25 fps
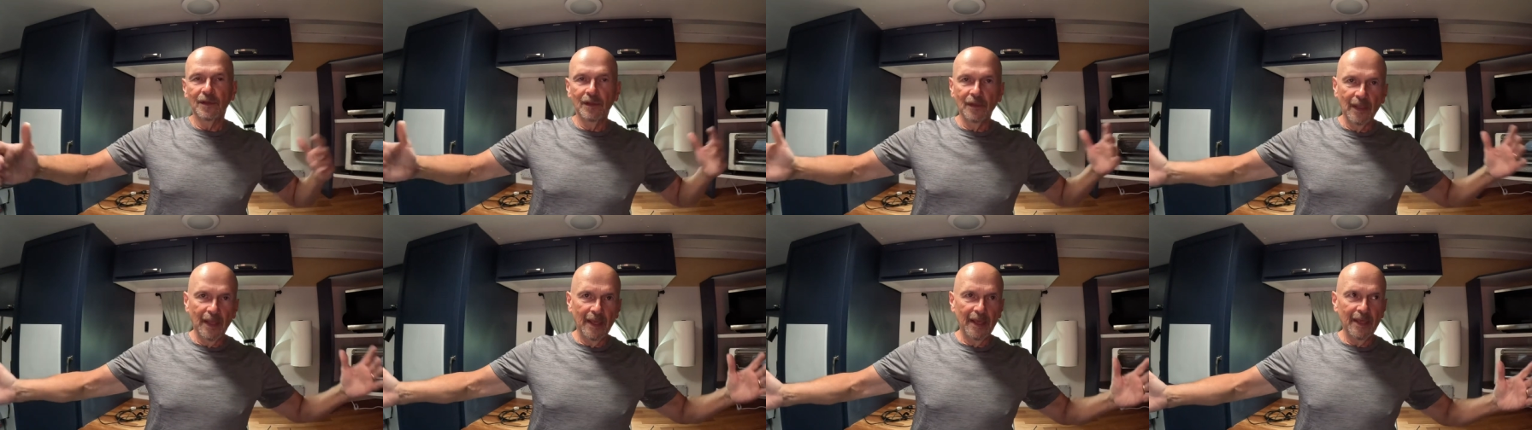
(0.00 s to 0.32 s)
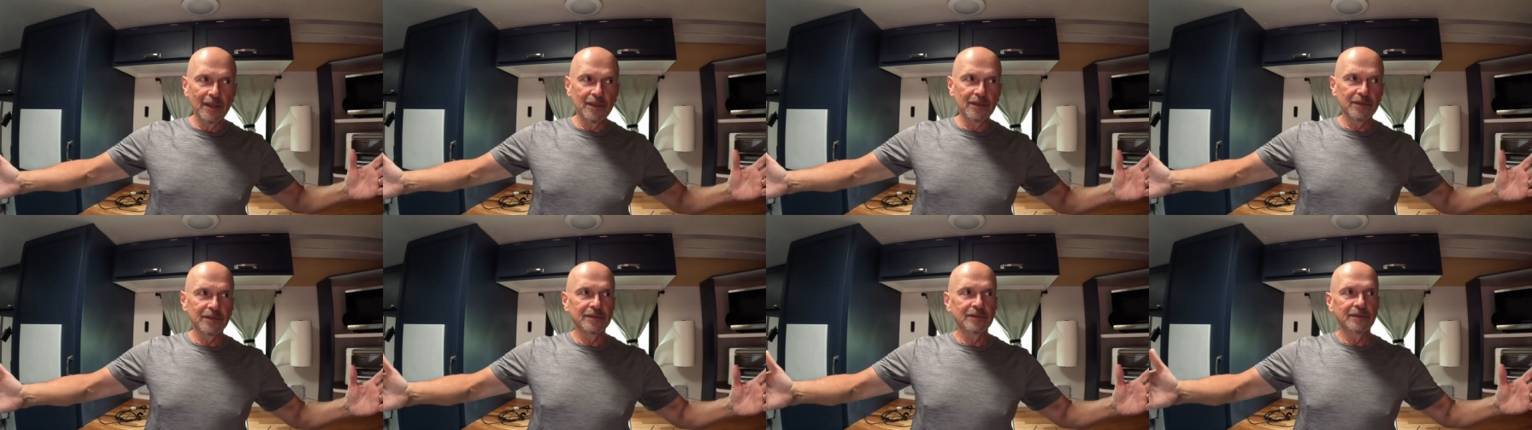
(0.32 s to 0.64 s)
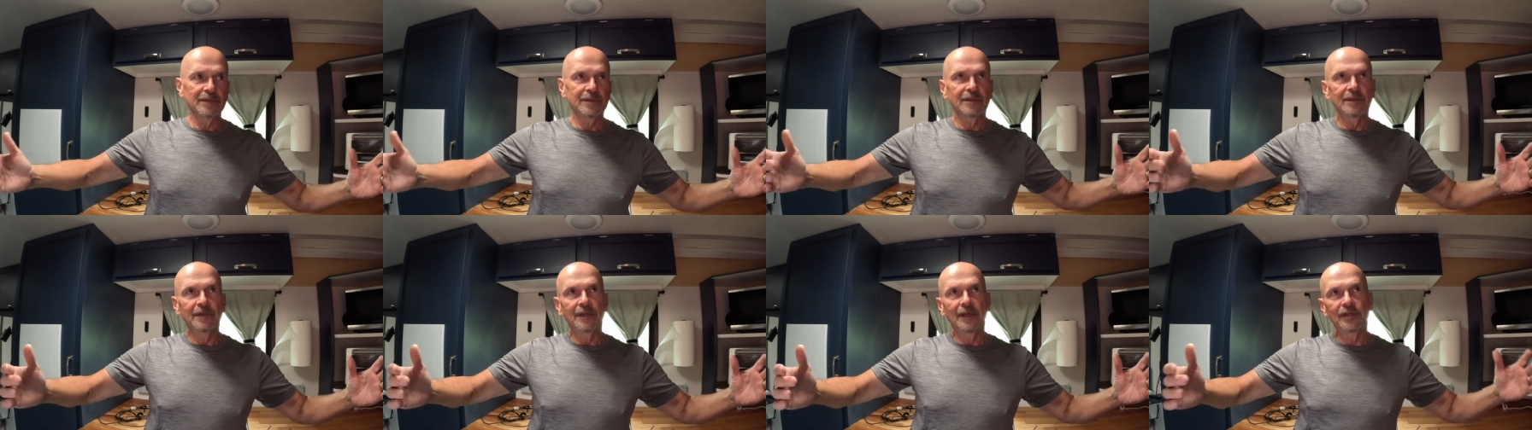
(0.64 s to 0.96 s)
lengths,
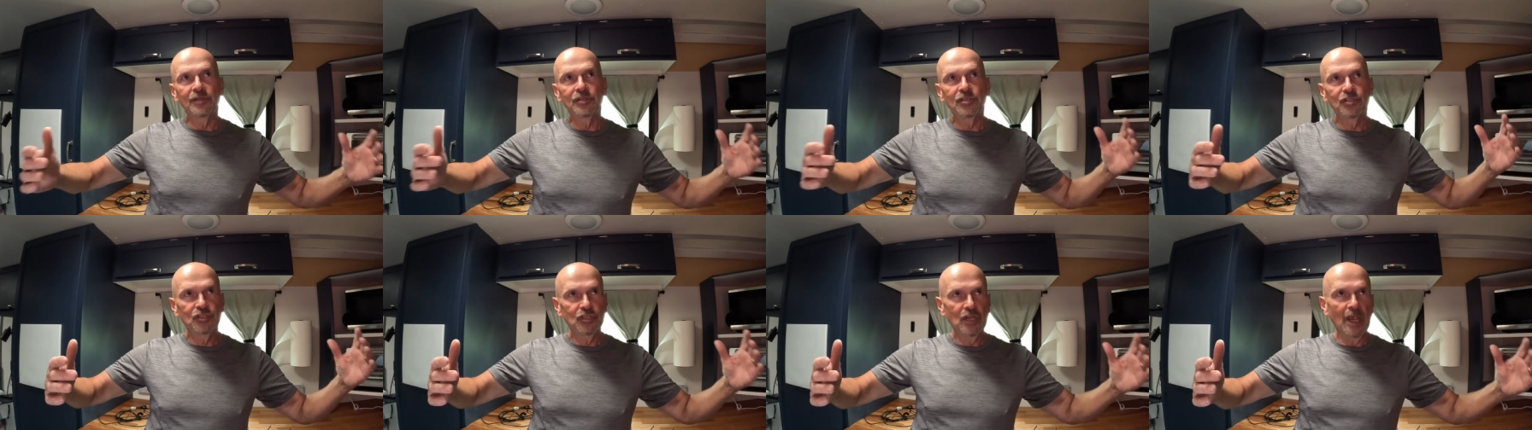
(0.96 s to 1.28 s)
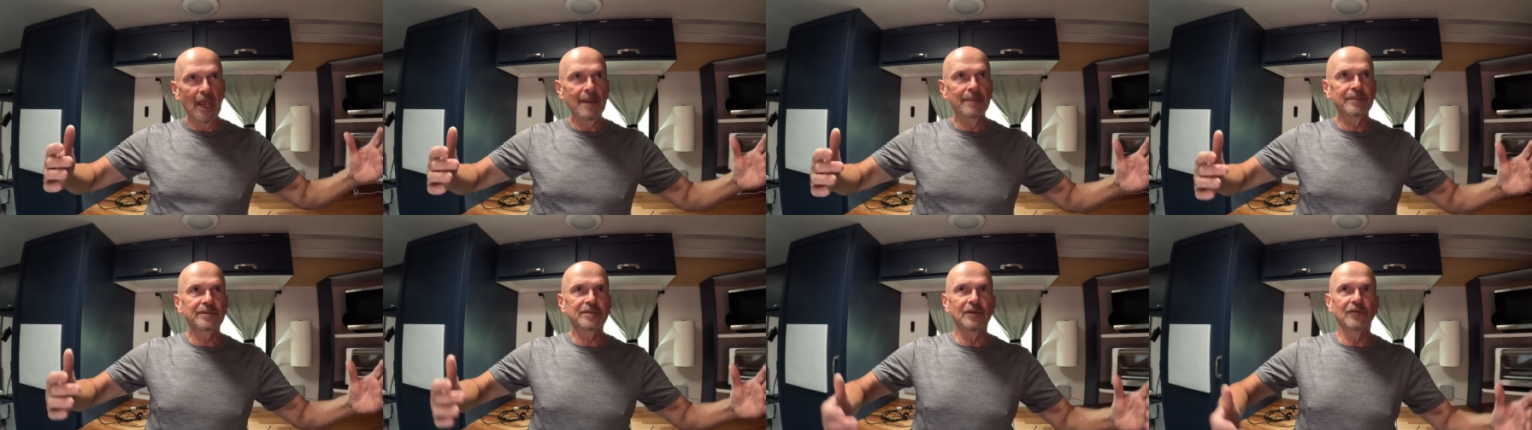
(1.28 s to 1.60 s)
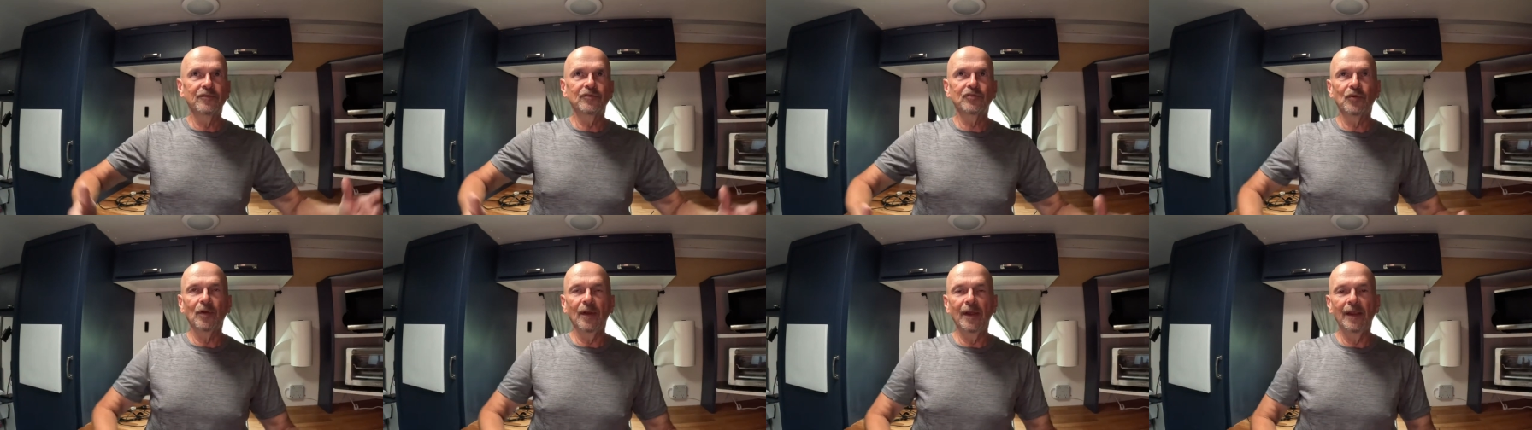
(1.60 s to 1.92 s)
and shapes
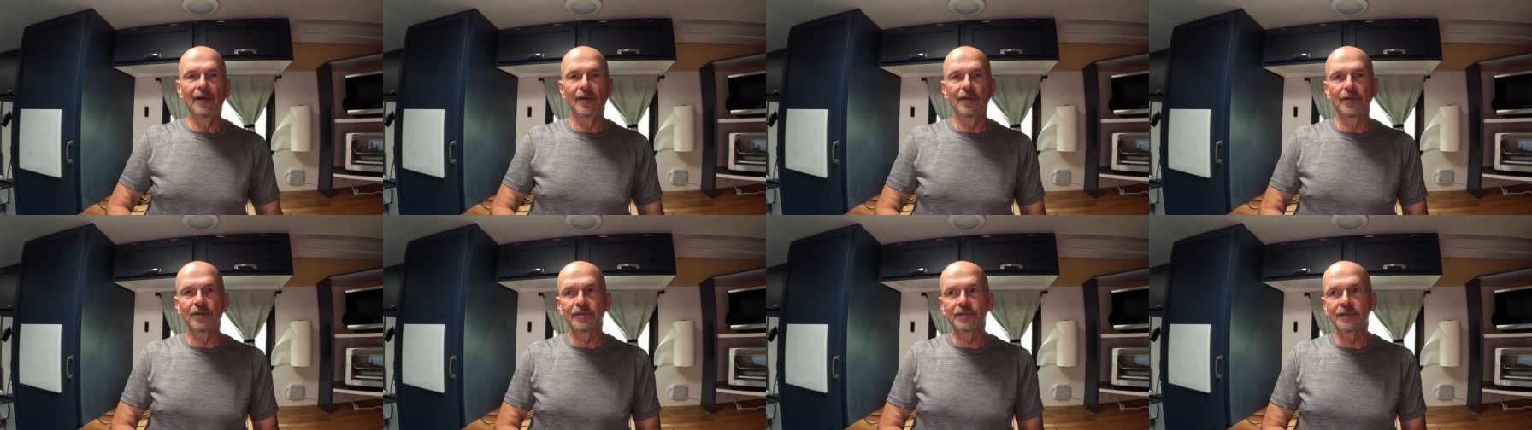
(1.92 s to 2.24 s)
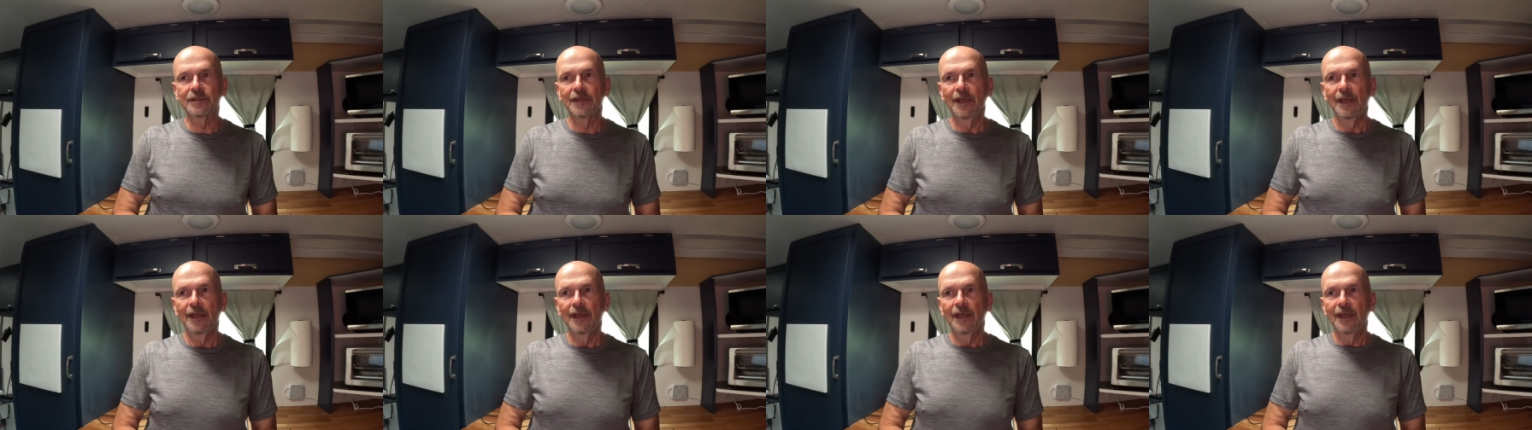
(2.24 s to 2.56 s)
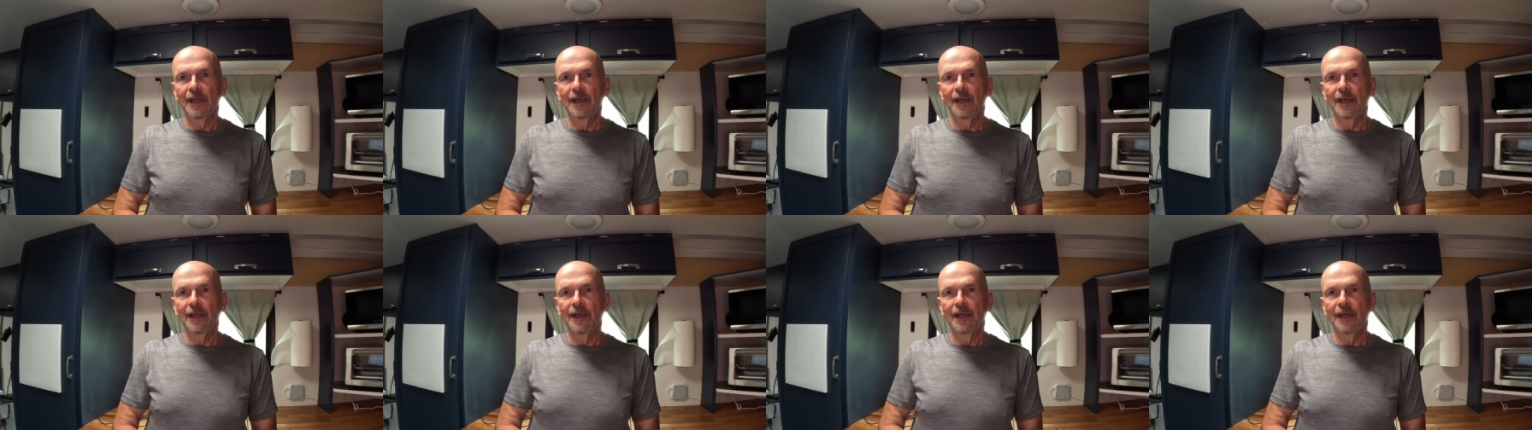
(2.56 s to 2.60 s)
of trailers,